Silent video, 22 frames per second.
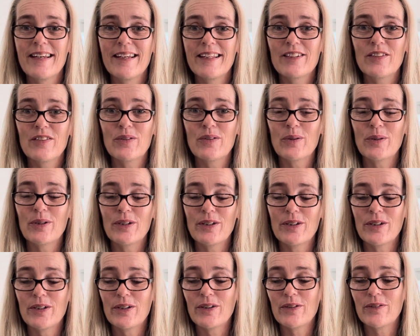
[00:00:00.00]
to sort
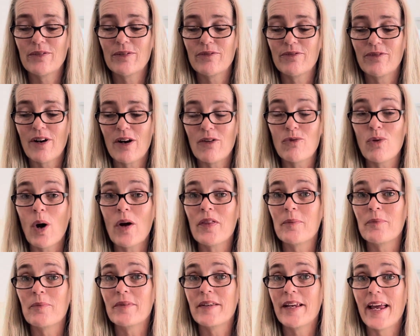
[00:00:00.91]
of write
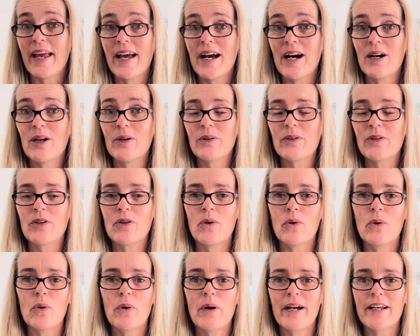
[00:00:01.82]
them down
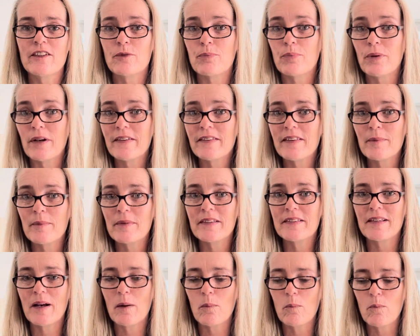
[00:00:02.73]
or express them in
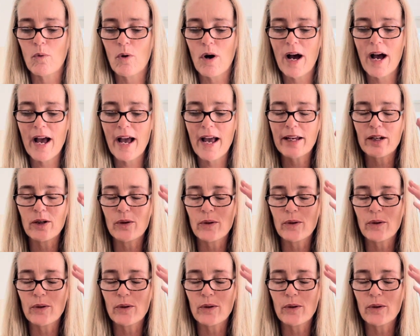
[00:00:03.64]
some way